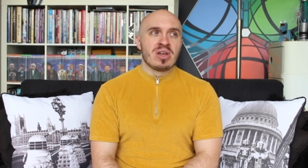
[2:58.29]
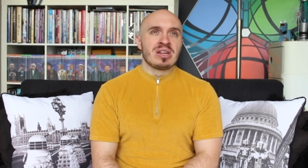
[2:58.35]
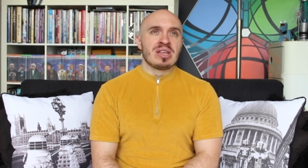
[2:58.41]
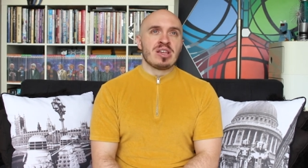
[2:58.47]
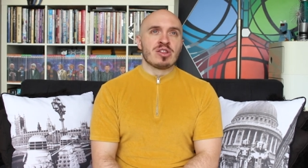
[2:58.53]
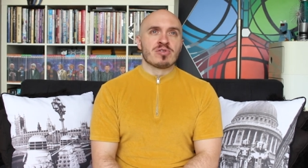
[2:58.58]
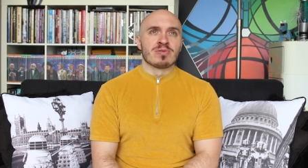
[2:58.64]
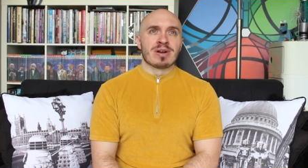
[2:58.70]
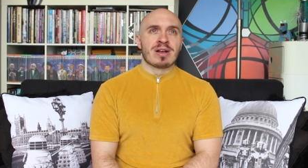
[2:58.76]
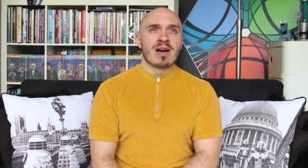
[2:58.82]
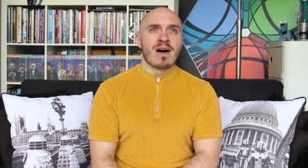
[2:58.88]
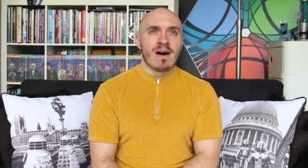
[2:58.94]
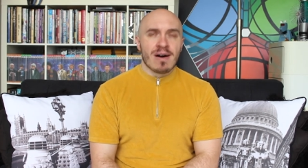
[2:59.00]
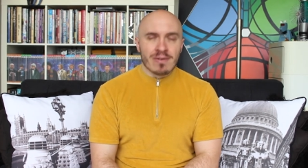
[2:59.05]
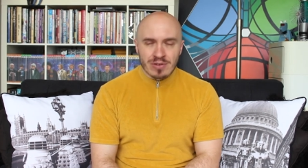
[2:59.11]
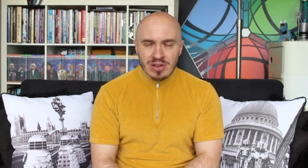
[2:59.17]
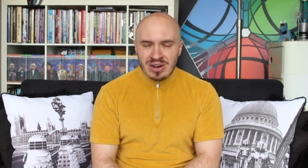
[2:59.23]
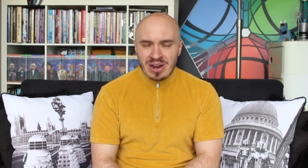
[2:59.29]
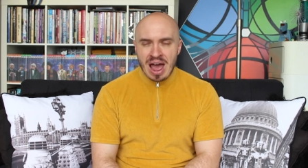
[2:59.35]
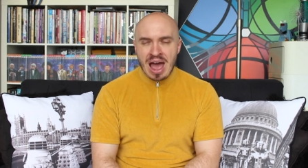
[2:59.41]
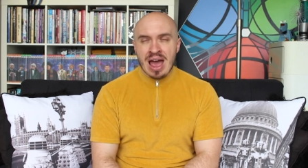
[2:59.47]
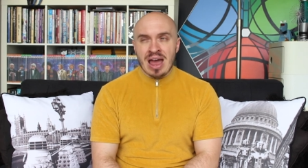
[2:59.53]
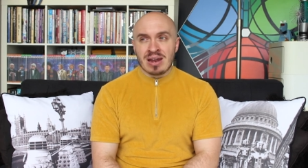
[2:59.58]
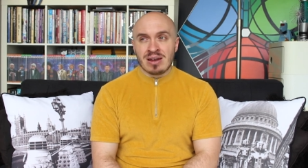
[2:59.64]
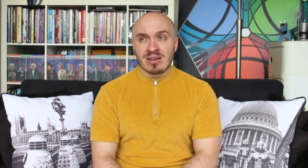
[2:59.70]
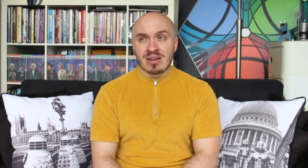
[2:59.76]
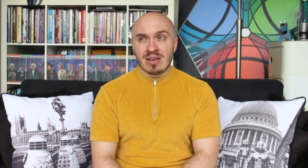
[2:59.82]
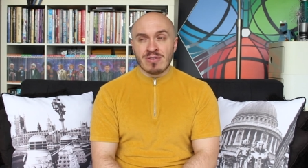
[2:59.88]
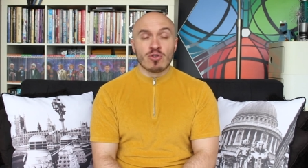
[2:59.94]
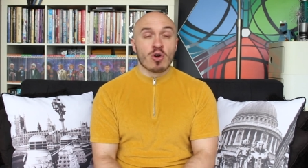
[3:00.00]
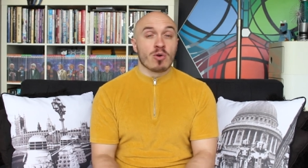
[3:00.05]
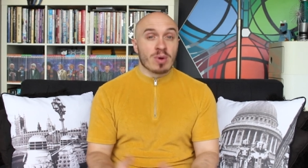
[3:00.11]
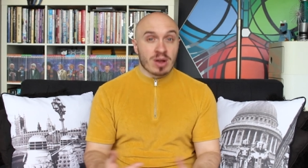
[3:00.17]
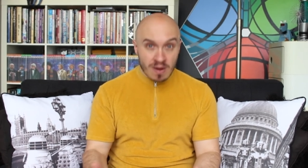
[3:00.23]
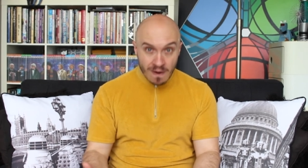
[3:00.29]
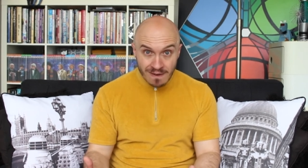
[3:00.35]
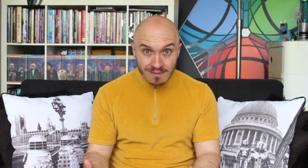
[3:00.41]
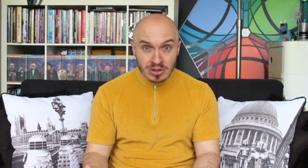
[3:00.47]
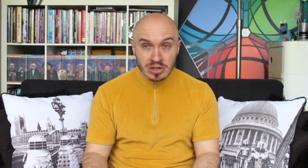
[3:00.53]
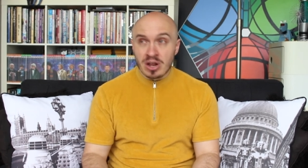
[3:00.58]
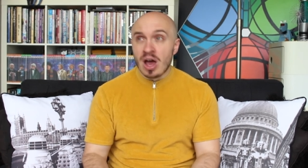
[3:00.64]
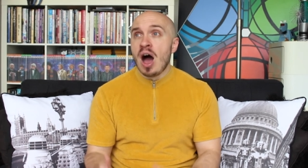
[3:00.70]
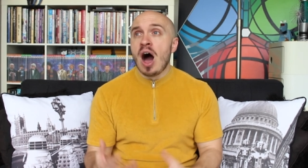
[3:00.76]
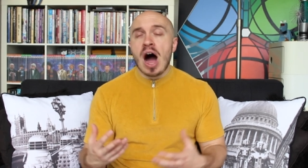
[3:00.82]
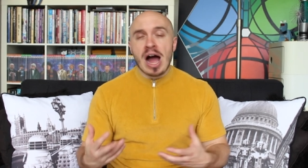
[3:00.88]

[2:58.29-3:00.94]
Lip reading: that it is recovered, and if not recovered,